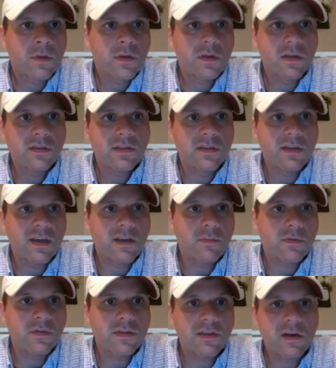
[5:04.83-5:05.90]
is the name
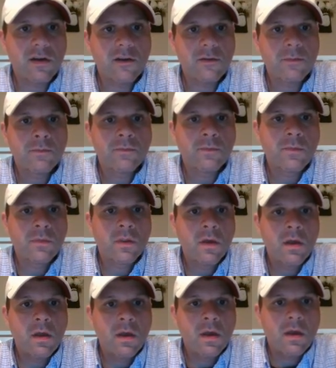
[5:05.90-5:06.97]
of the site,
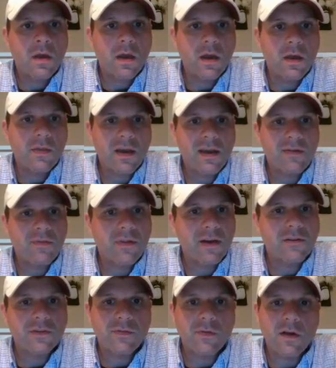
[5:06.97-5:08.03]
and they have
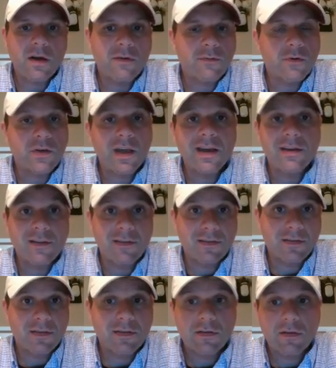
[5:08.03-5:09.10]
Loungefly for
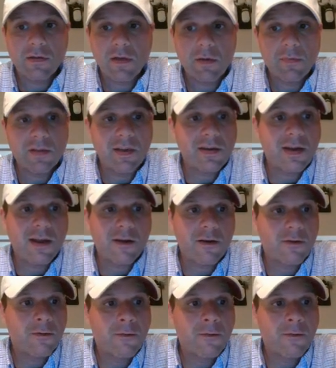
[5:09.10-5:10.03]
days. I mean, they got